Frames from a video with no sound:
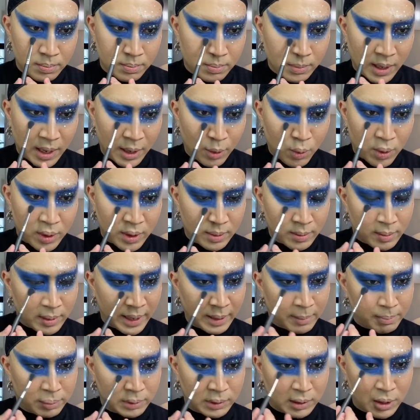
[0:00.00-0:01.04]
I want to
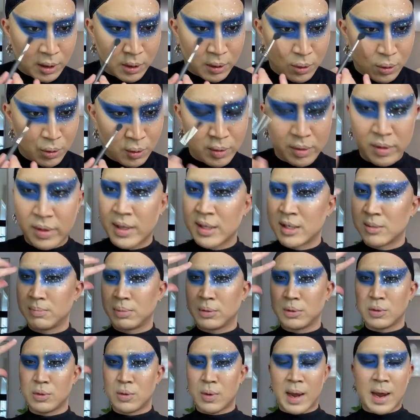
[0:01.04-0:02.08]
like blow this
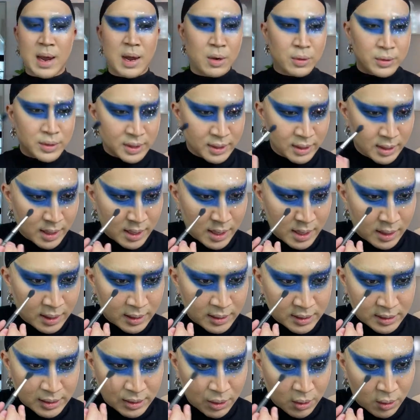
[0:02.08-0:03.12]
blue out.
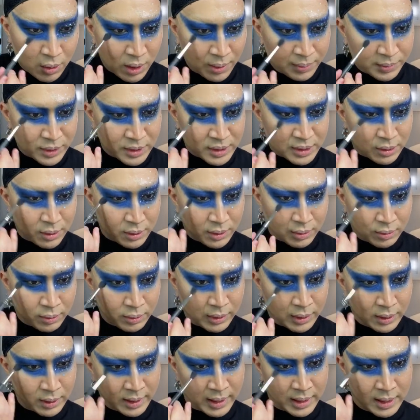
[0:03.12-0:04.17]
So I'm just going to
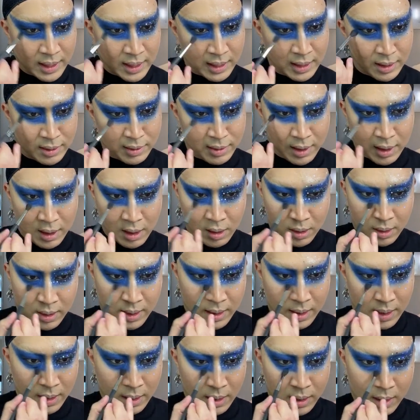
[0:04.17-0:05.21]
really get in there
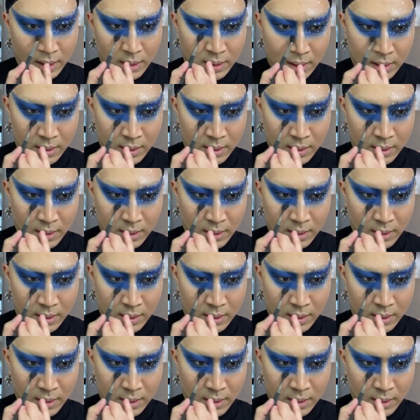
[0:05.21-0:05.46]
and